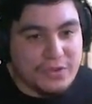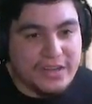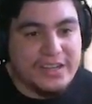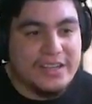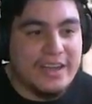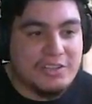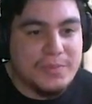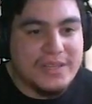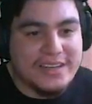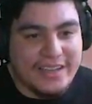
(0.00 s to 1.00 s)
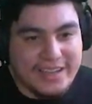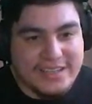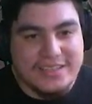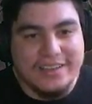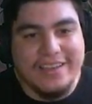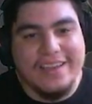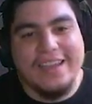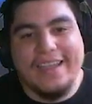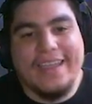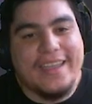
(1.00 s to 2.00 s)
where he could outspeed a Diancie,
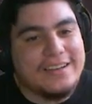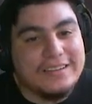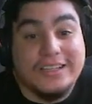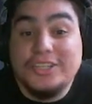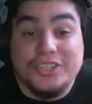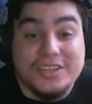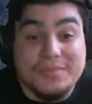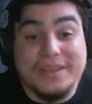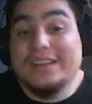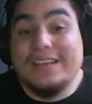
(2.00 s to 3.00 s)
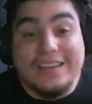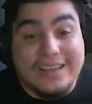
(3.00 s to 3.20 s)
and he shouldn't have been. In